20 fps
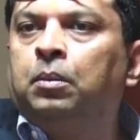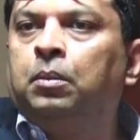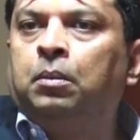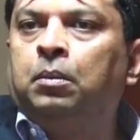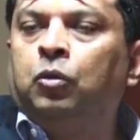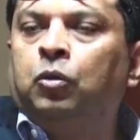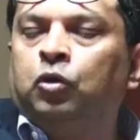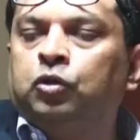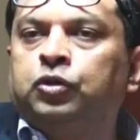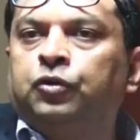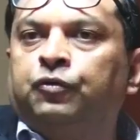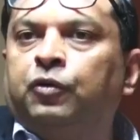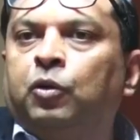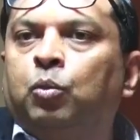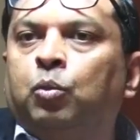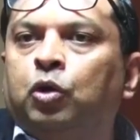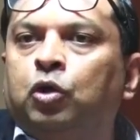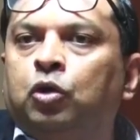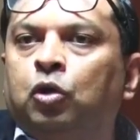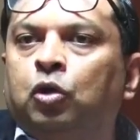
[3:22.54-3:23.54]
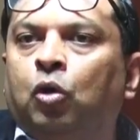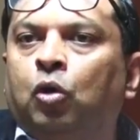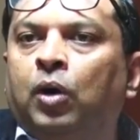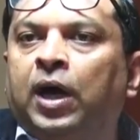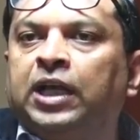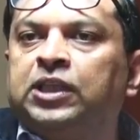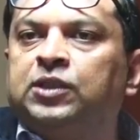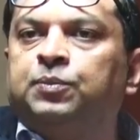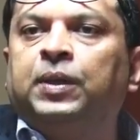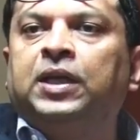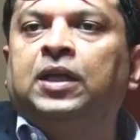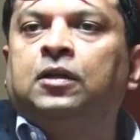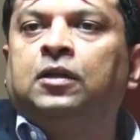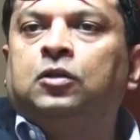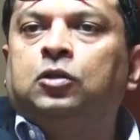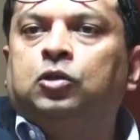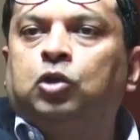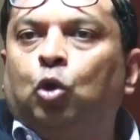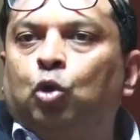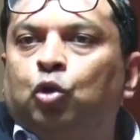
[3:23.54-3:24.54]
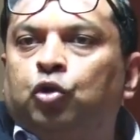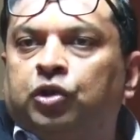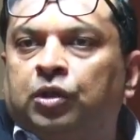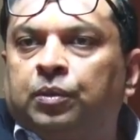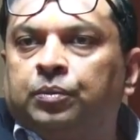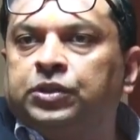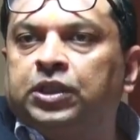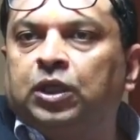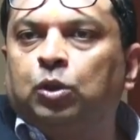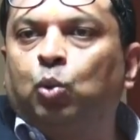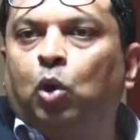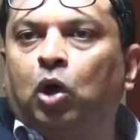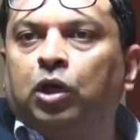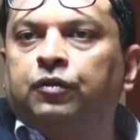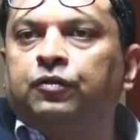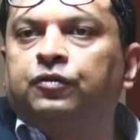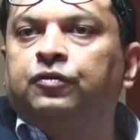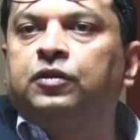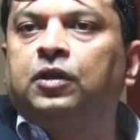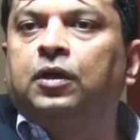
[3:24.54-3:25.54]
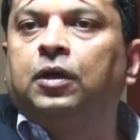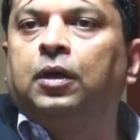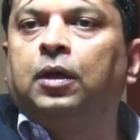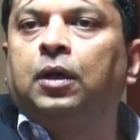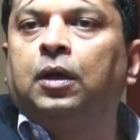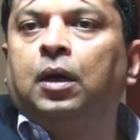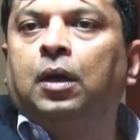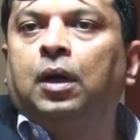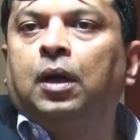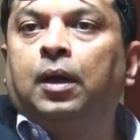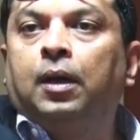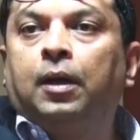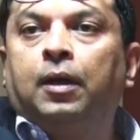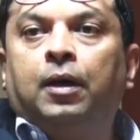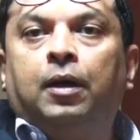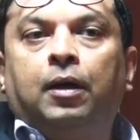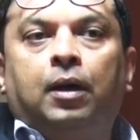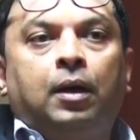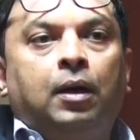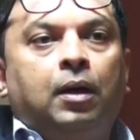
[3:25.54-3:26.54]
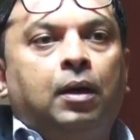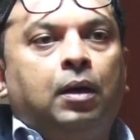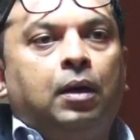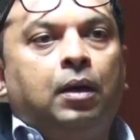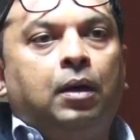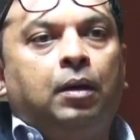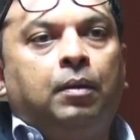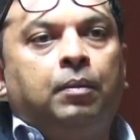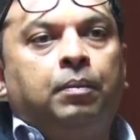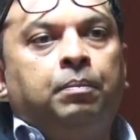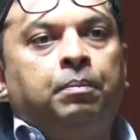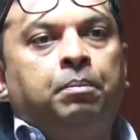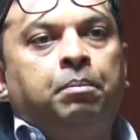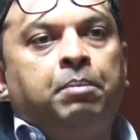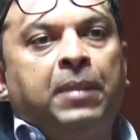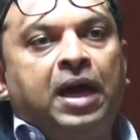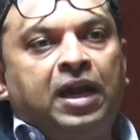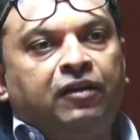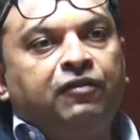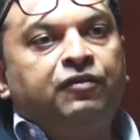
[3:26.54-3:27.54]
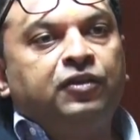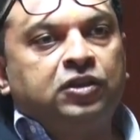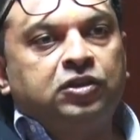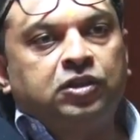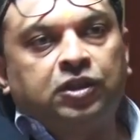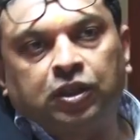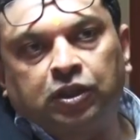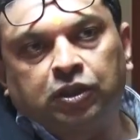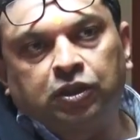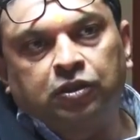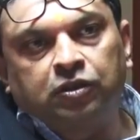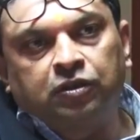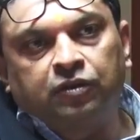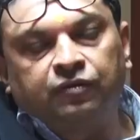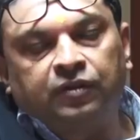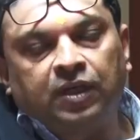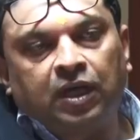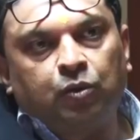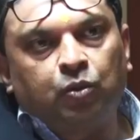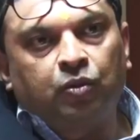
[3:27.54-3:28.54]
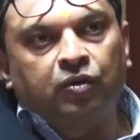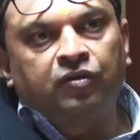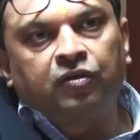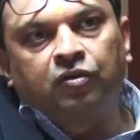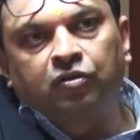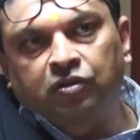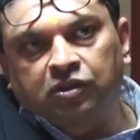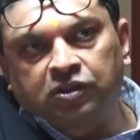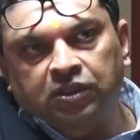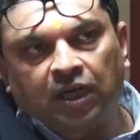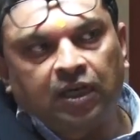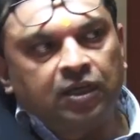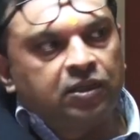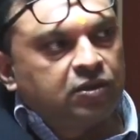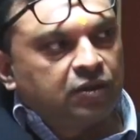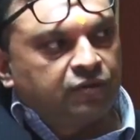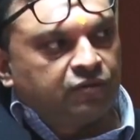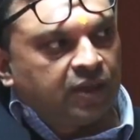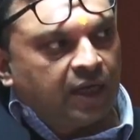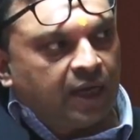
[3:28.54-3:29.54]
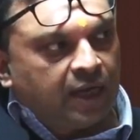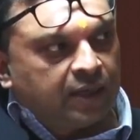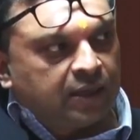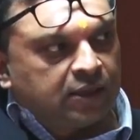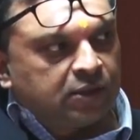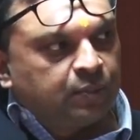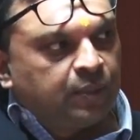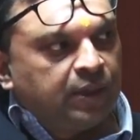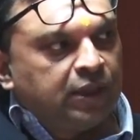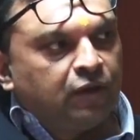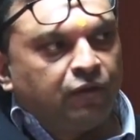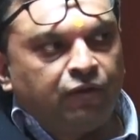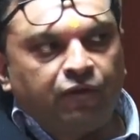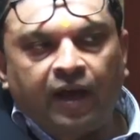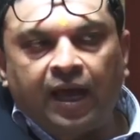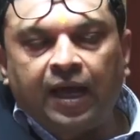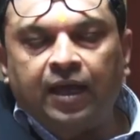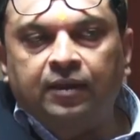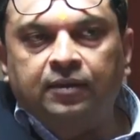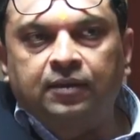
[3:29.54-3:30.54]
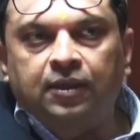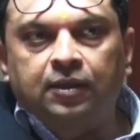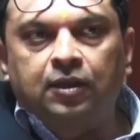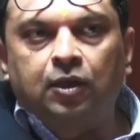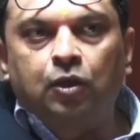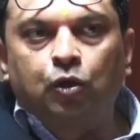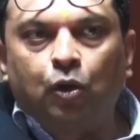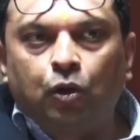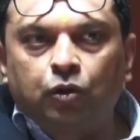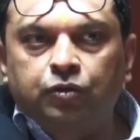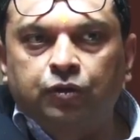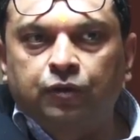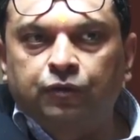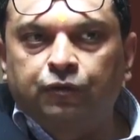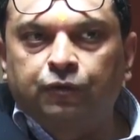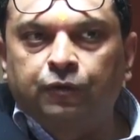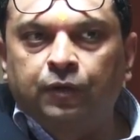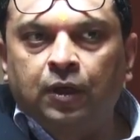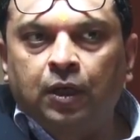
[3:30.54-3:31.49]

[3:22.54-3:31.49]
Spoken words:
most of you would know, has been in the doldrums. And one of the manifestations of that, one of the results of that, has been the fact that a lot of